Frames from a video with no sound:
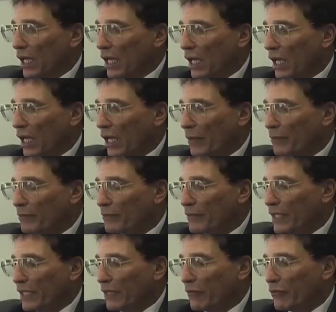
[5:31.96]
And
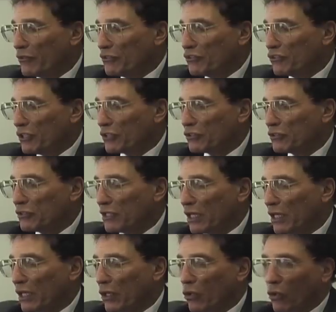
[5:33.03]
he was just
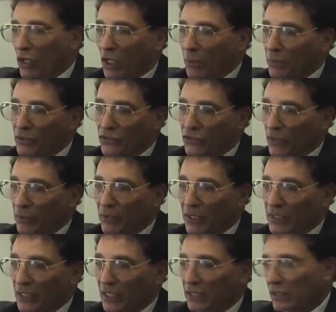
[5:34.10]
caught up in
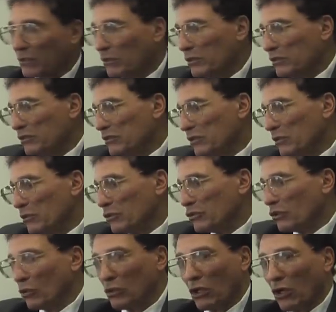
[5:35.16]
something that it was
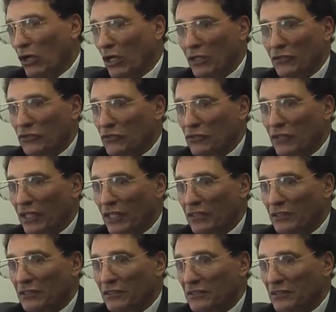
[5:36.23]
so large that
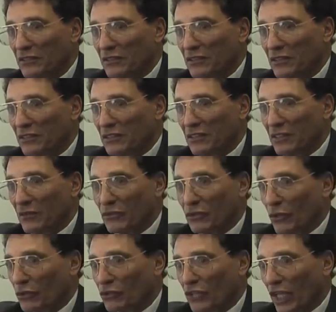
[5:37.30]
there was
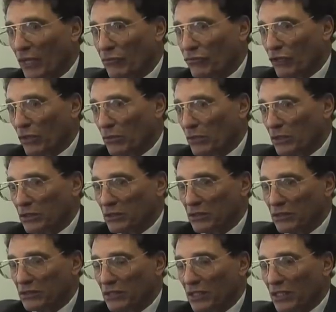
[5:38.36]
no escape from, and
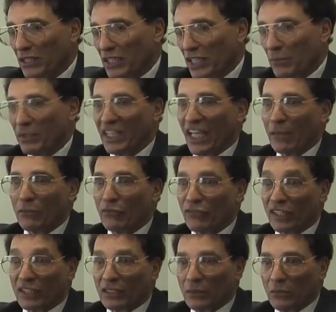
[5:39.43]
he became a
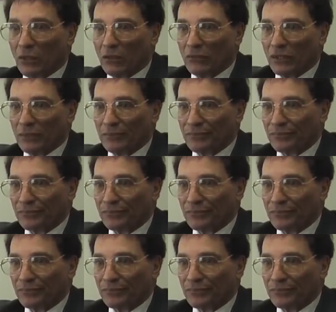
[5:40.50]
victim of it.